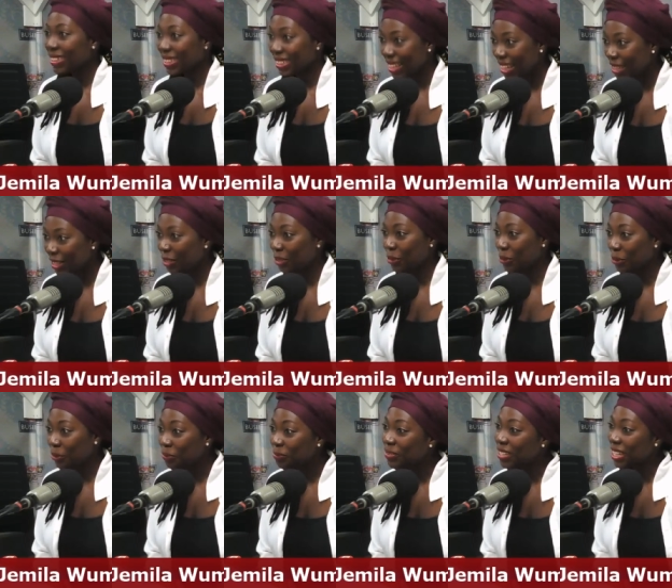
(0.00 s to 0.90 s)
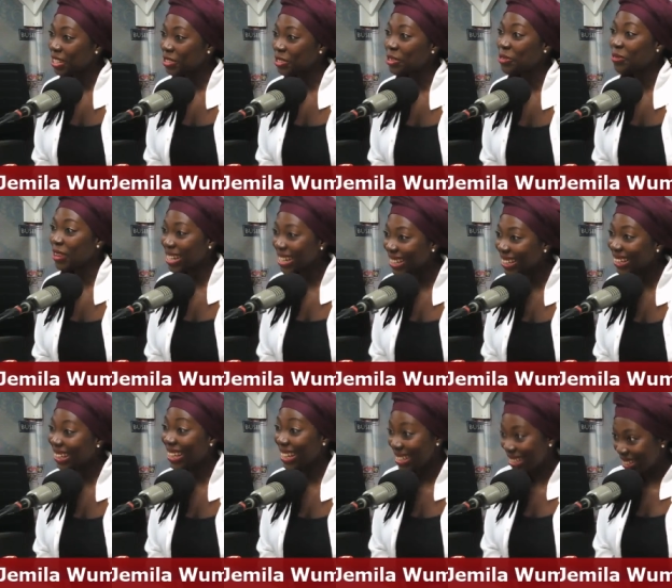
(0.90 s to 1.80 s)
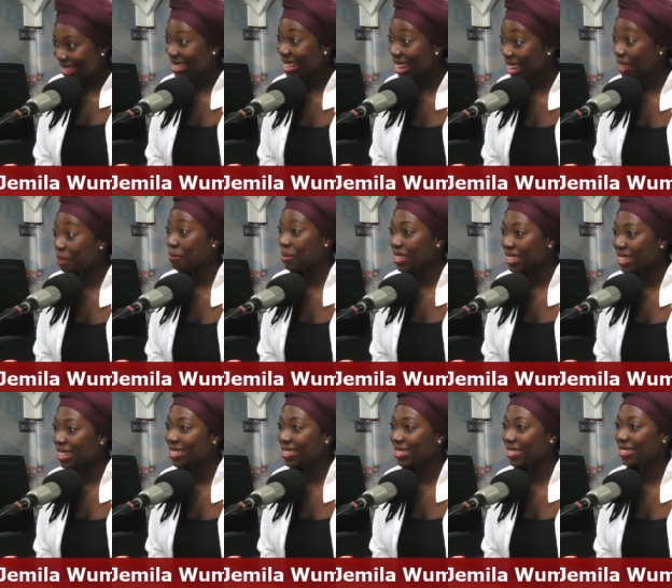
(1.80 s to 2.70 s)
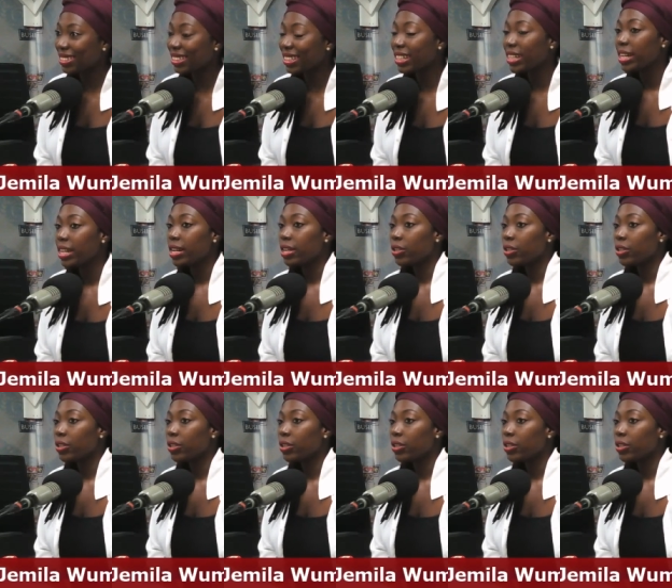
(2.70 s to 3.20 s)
Thank you. Then you're running against time yeah. essentially.